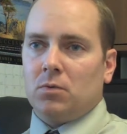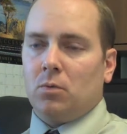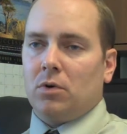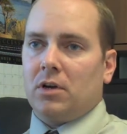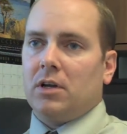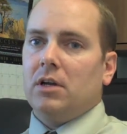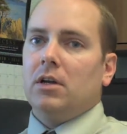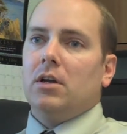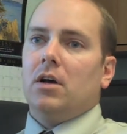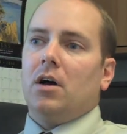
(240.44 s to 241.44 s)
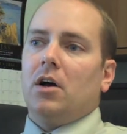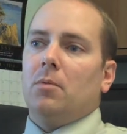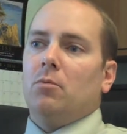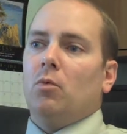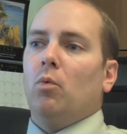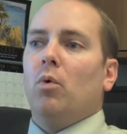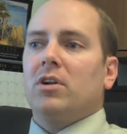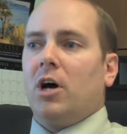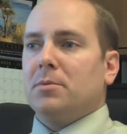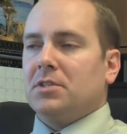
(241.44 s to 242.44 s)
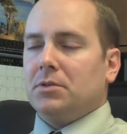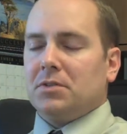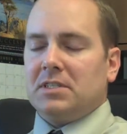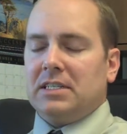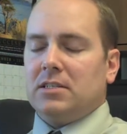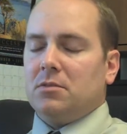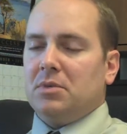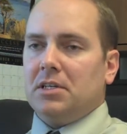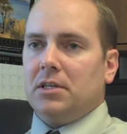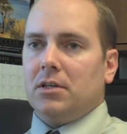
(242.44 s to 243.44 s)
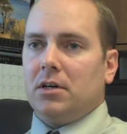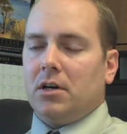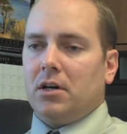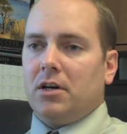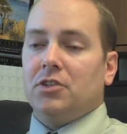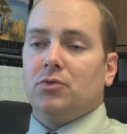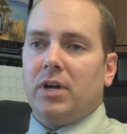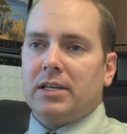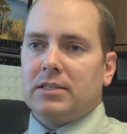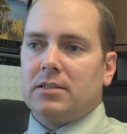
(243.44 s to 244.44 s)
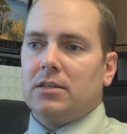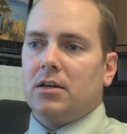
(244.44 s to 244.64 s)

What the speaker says: work, what obstacles need to be addressed,